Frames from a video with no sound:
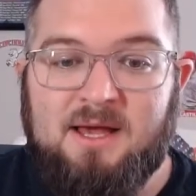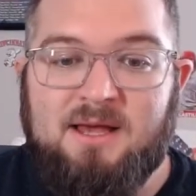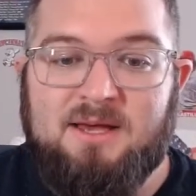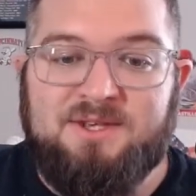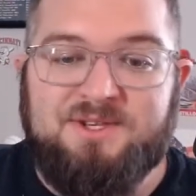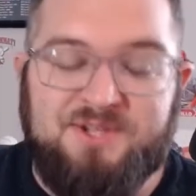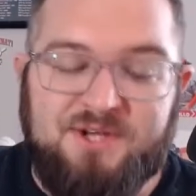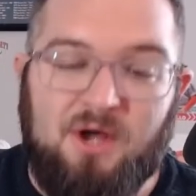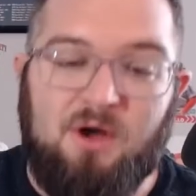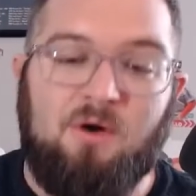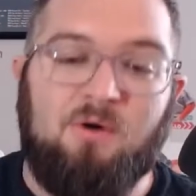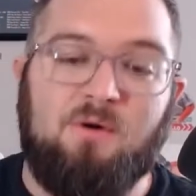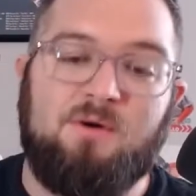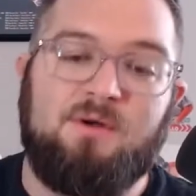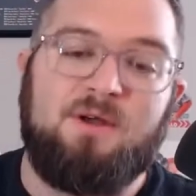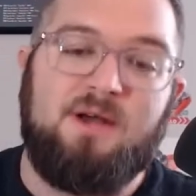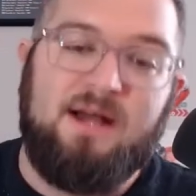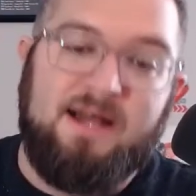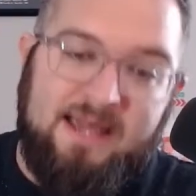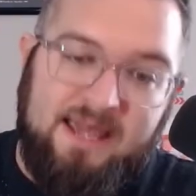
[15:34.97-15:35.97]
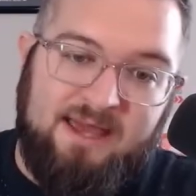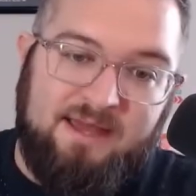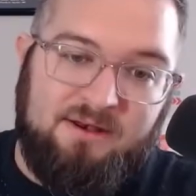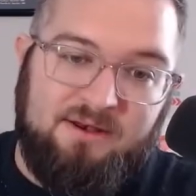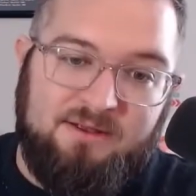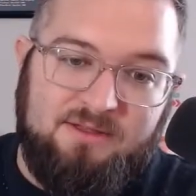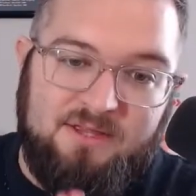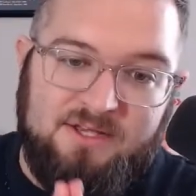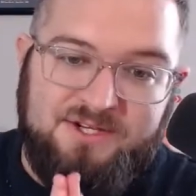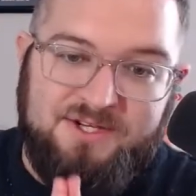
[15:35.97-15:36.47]
So,
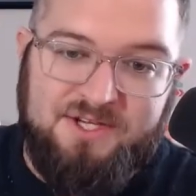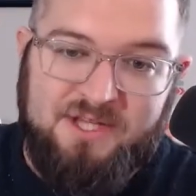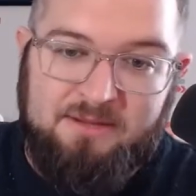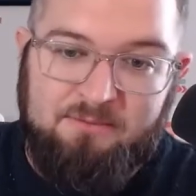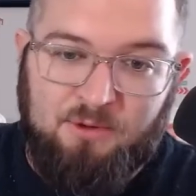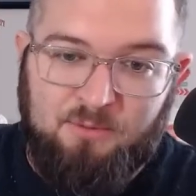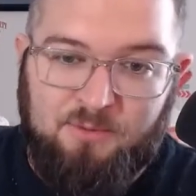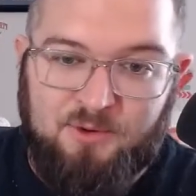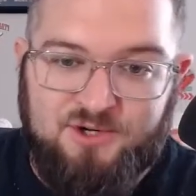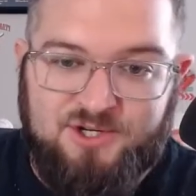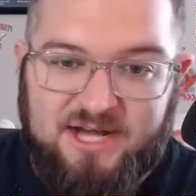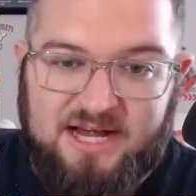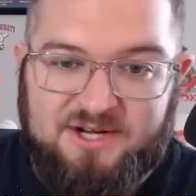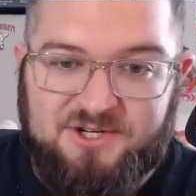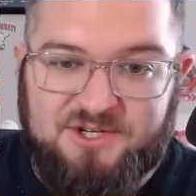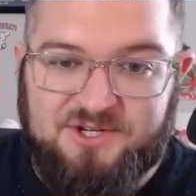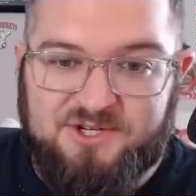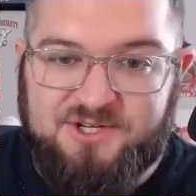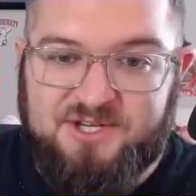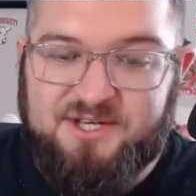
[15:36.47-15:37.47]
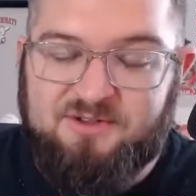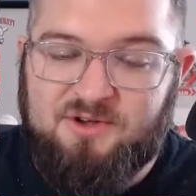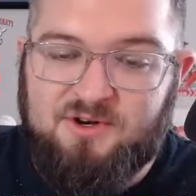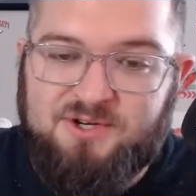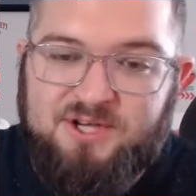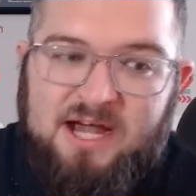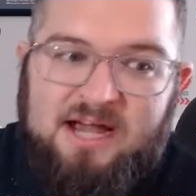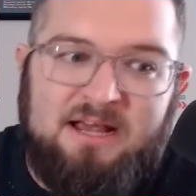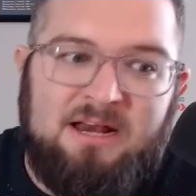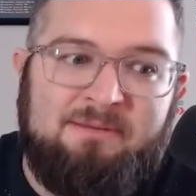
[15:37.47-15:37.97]
again, the steamer projections, they're
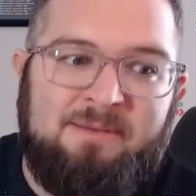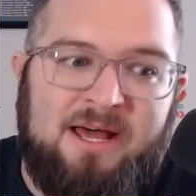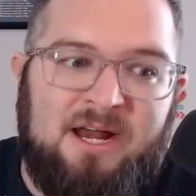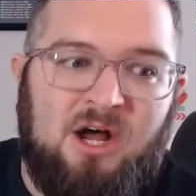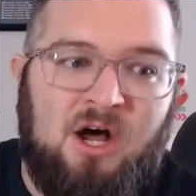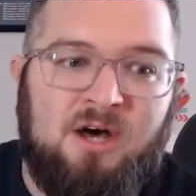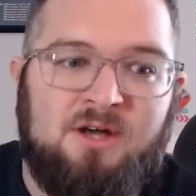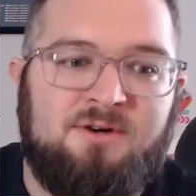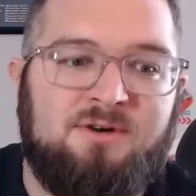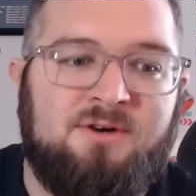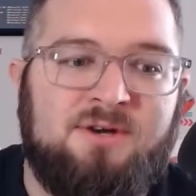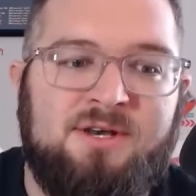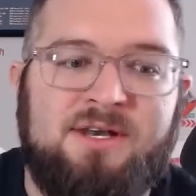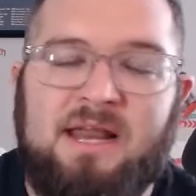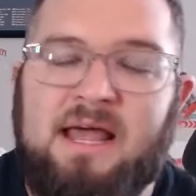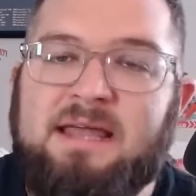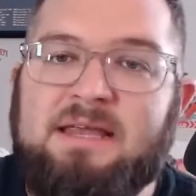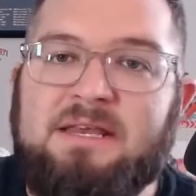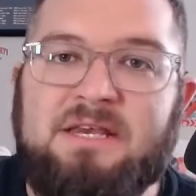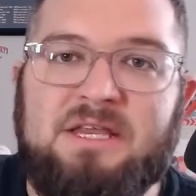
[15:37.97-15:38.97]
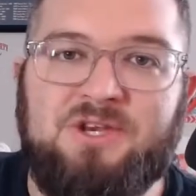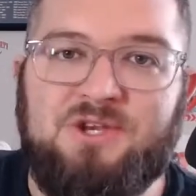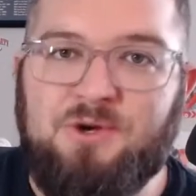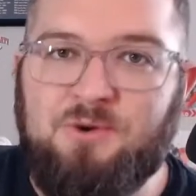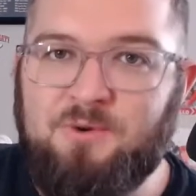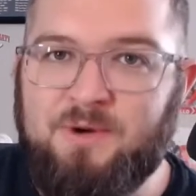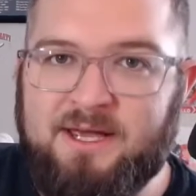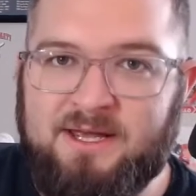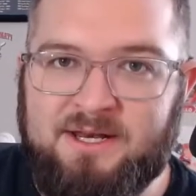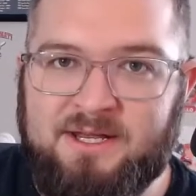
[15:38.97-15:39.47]
talking about
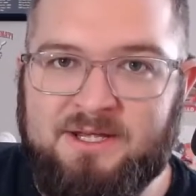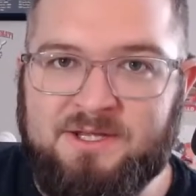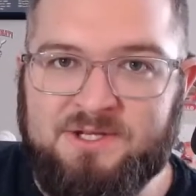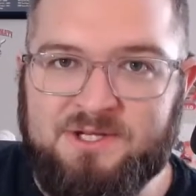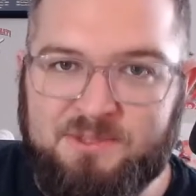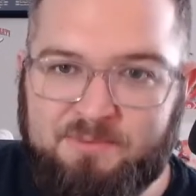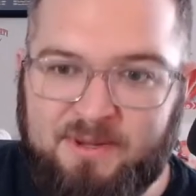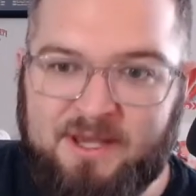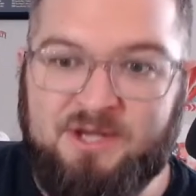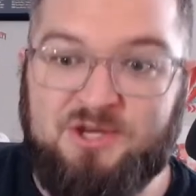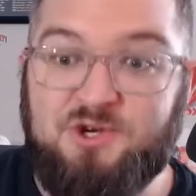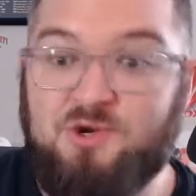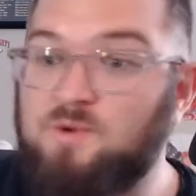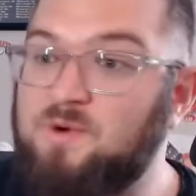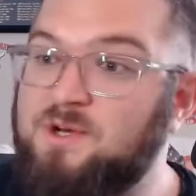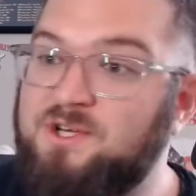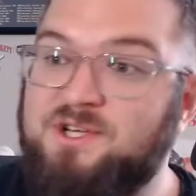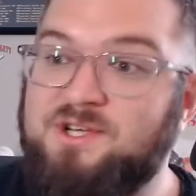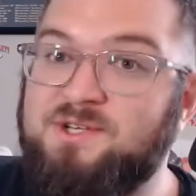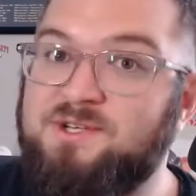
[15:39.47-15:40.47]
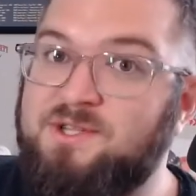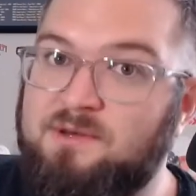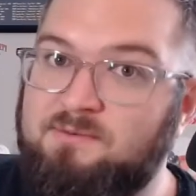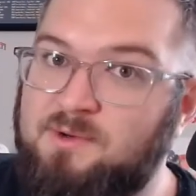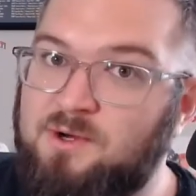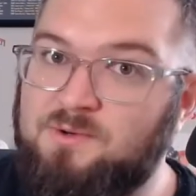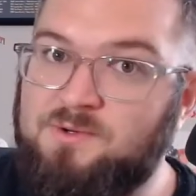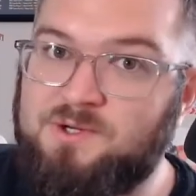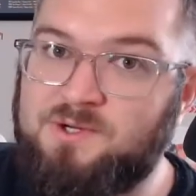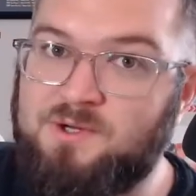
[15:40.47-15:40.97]
192 innings pitched, which is the
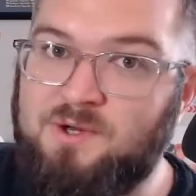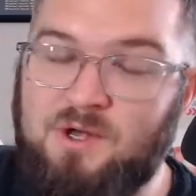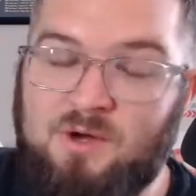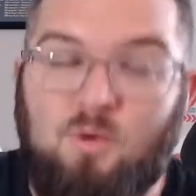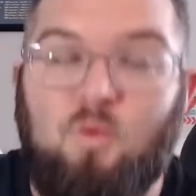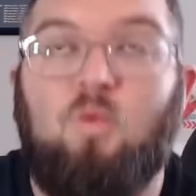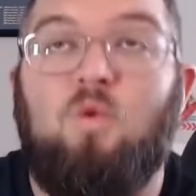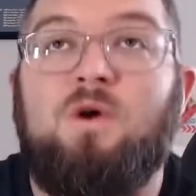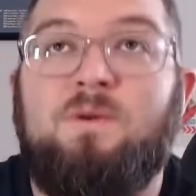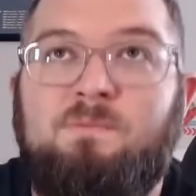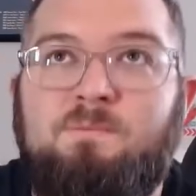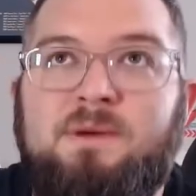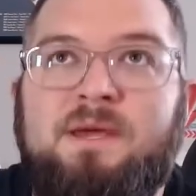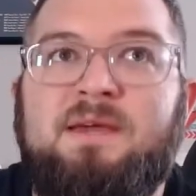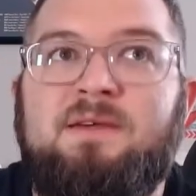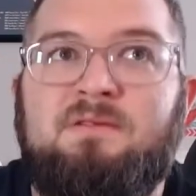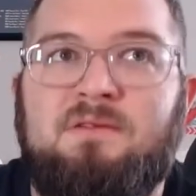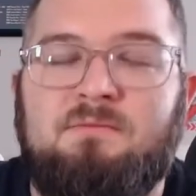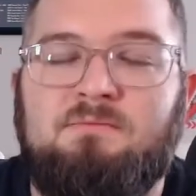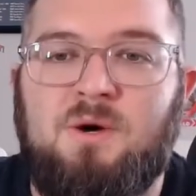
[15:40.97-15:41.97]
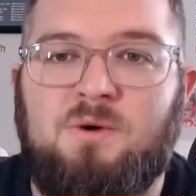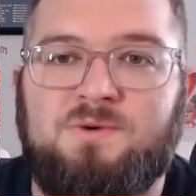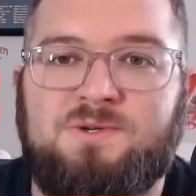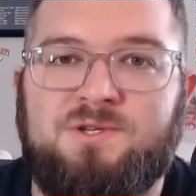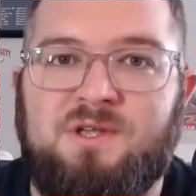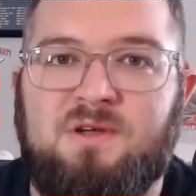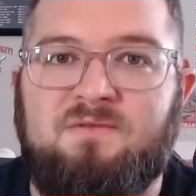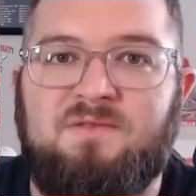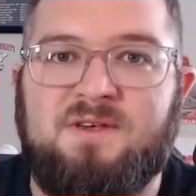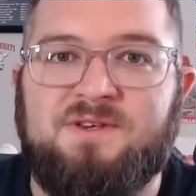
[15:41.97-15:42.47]
most, it would be the
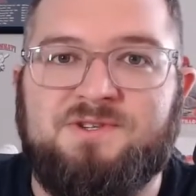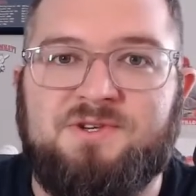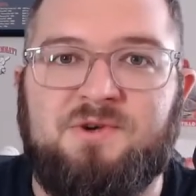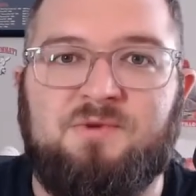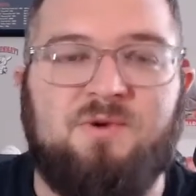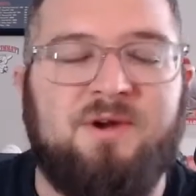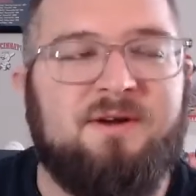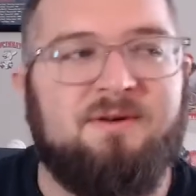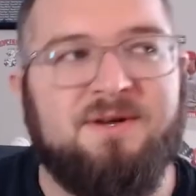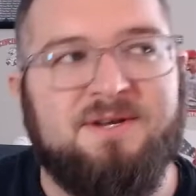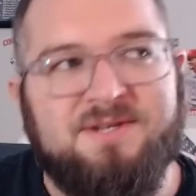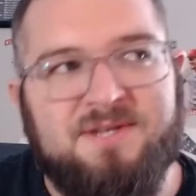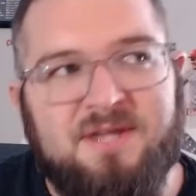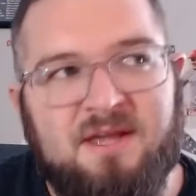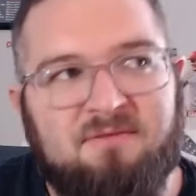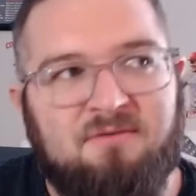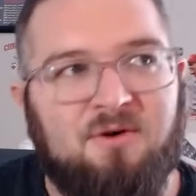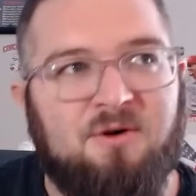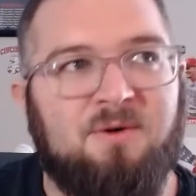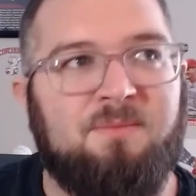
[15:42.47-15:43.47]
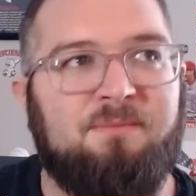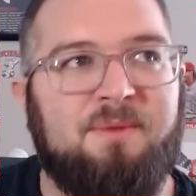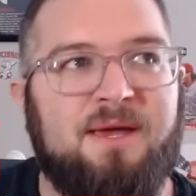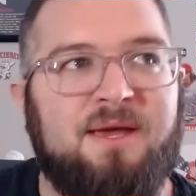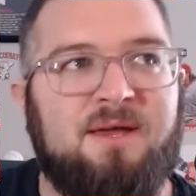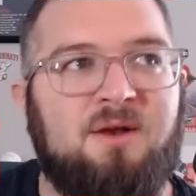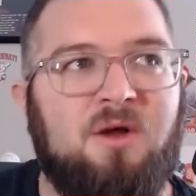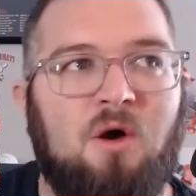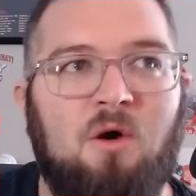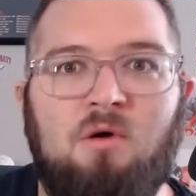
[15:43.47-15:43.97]
most of his career. He's never
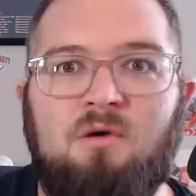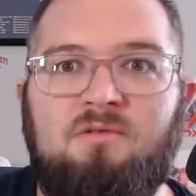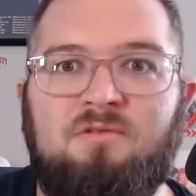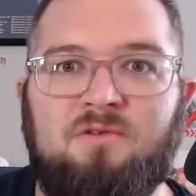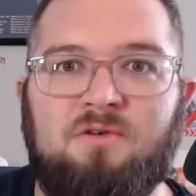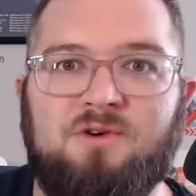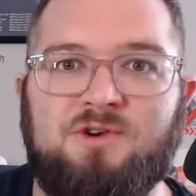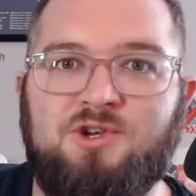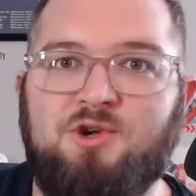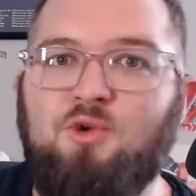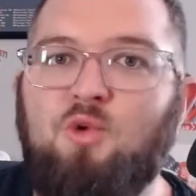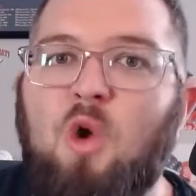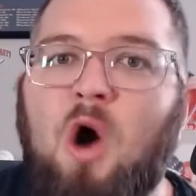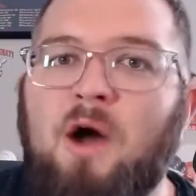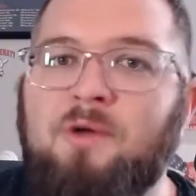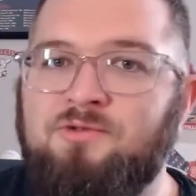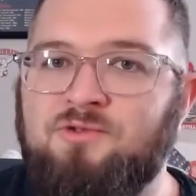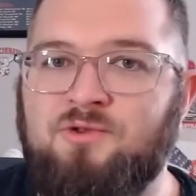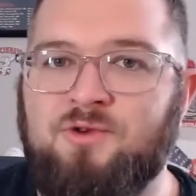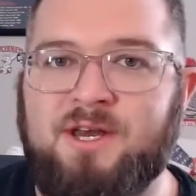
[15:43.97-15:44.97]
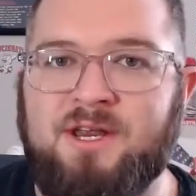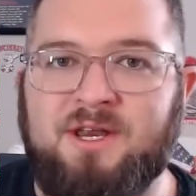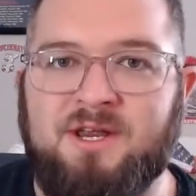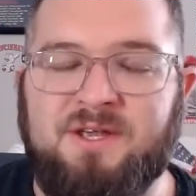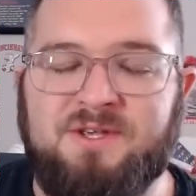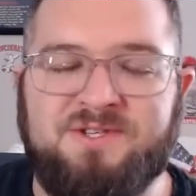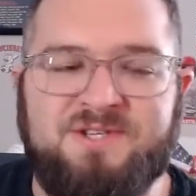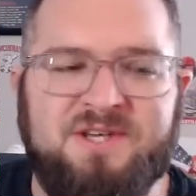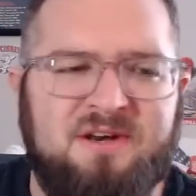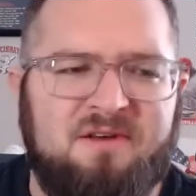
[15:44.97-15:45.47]
been over 200 innings.